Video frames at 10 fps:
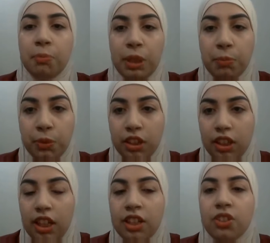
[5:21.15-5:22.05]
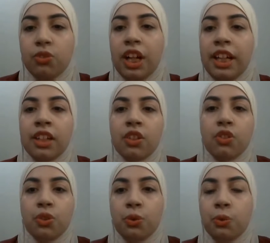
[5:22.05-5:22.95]
people are trying
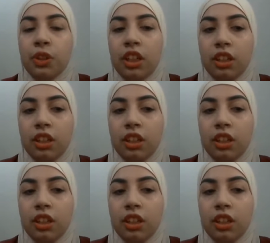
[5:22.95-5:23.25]
to